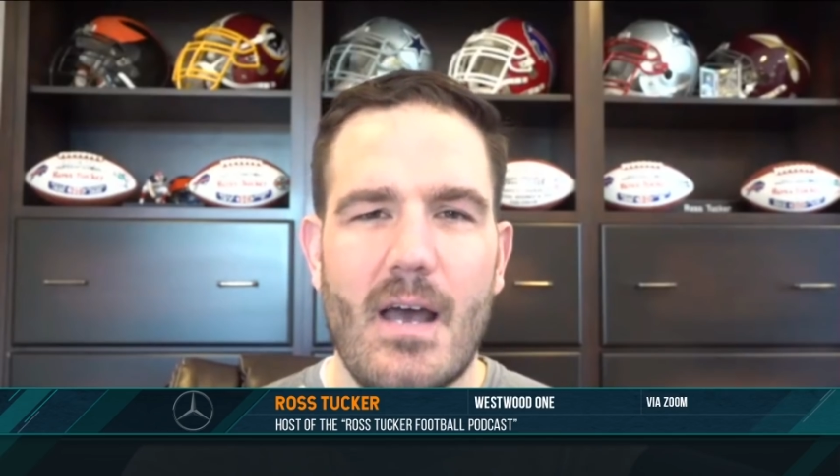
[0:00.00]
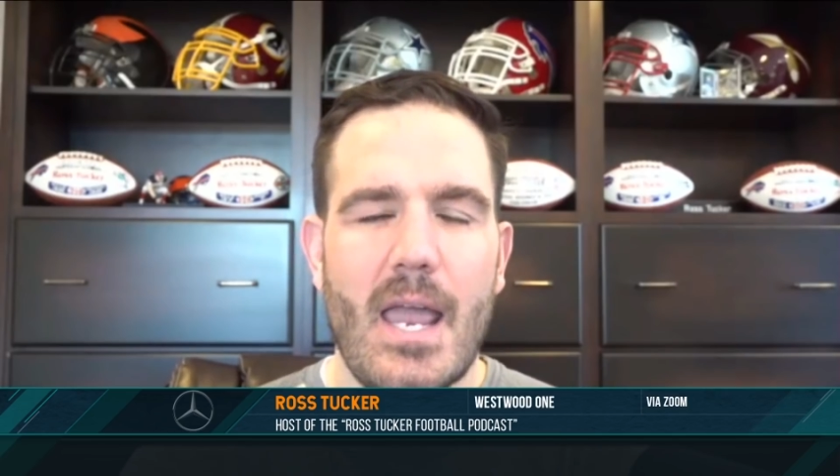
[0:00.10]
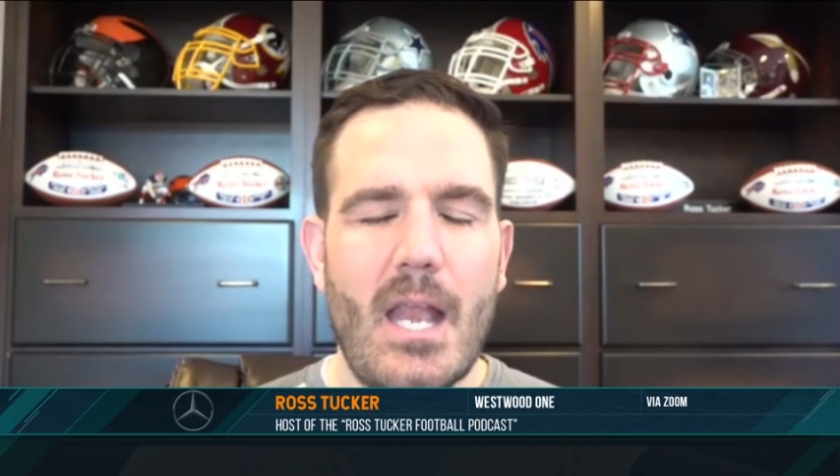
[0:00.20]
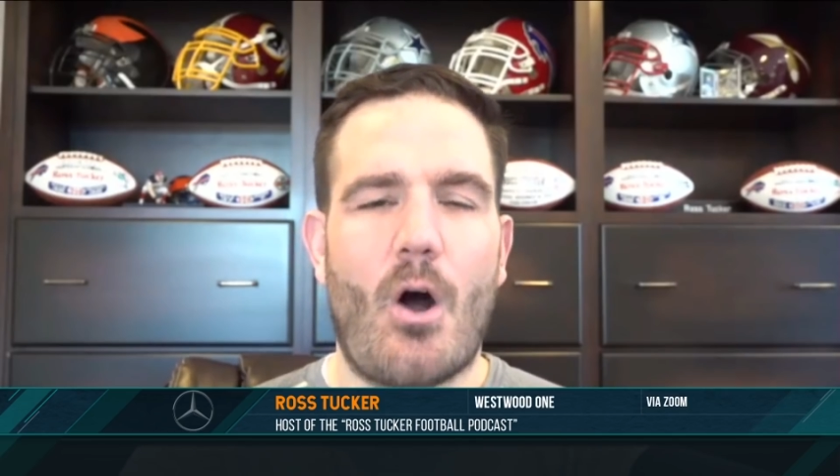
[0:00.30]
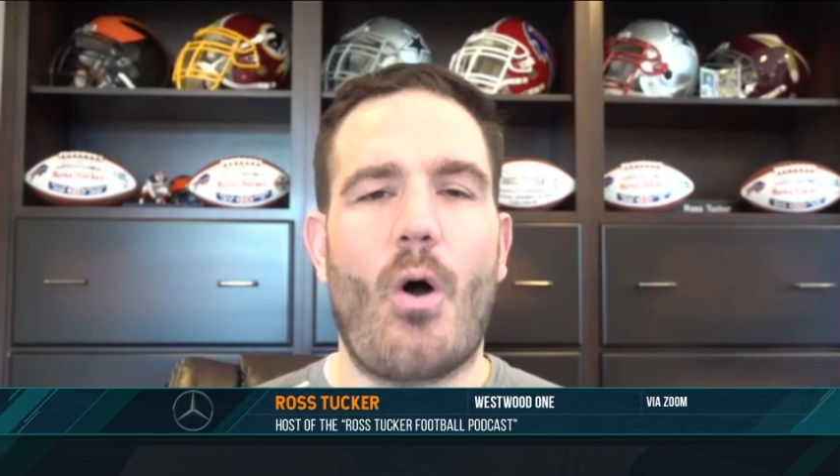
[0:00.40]

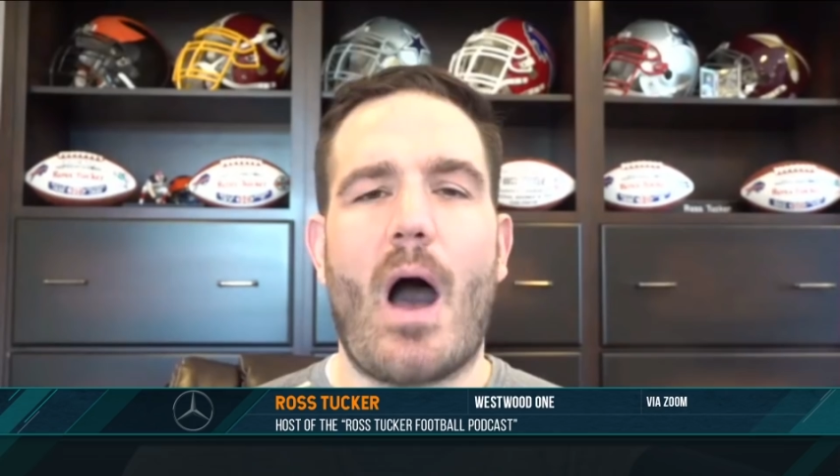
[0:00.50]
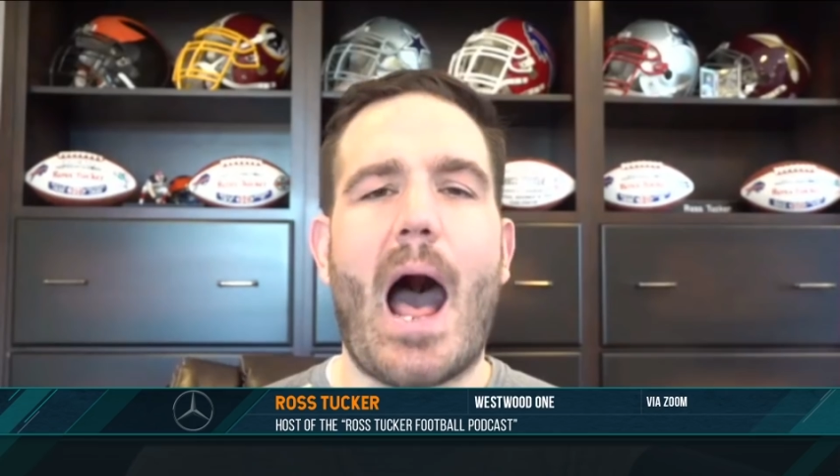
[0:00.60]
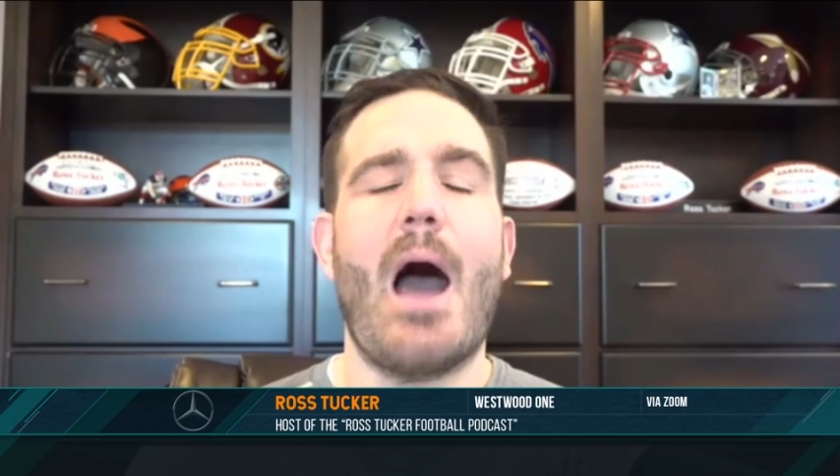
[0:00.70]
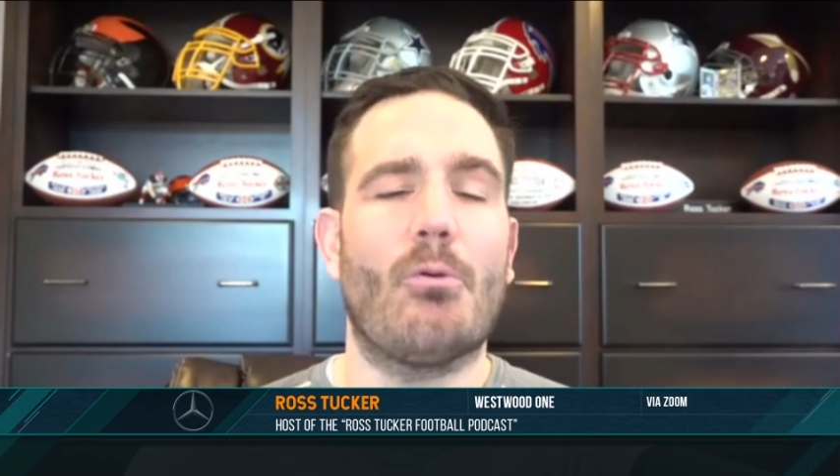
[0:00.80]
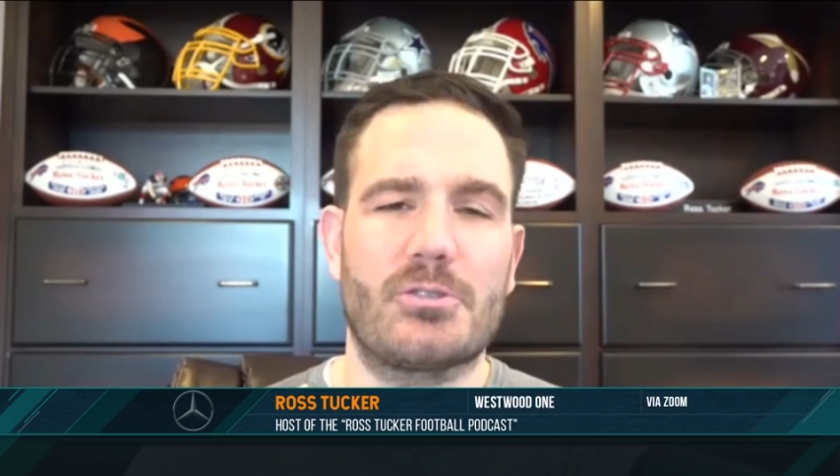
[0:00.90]
You know,
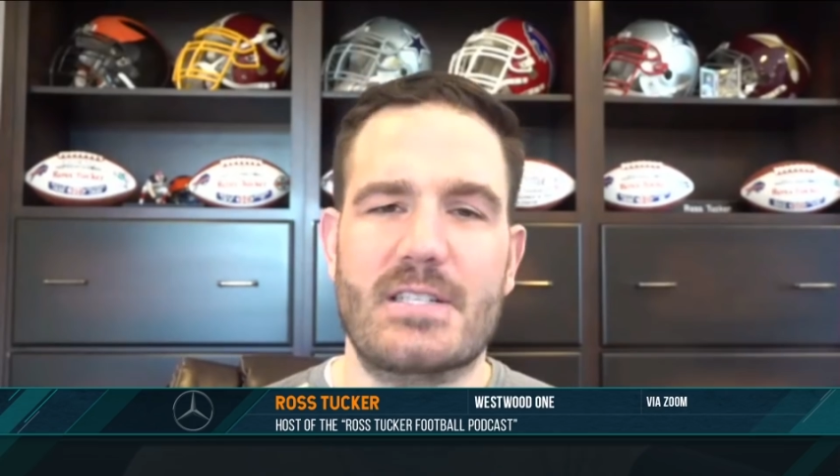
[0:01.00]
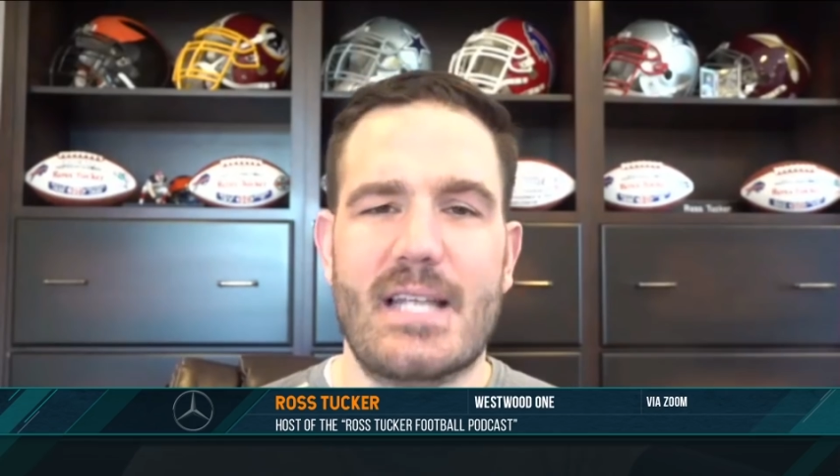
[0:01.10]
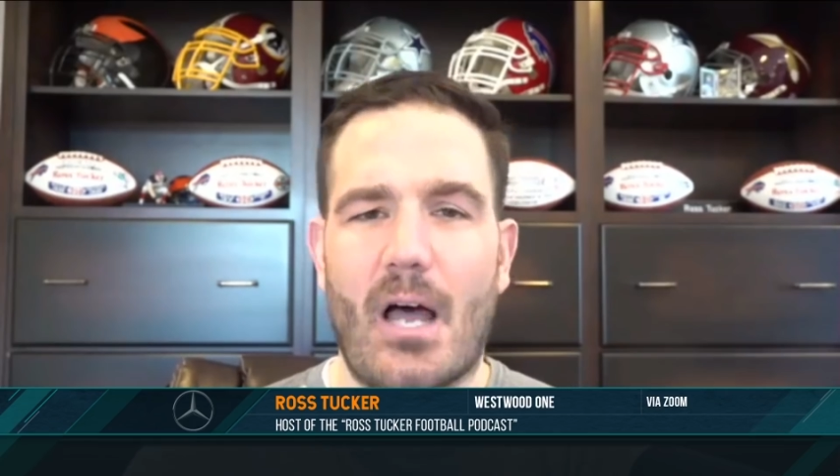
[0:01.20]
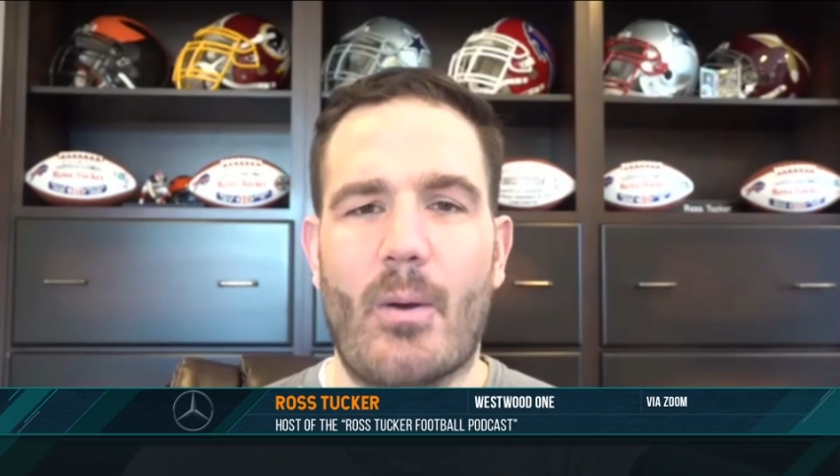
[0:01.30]
I will just tell you,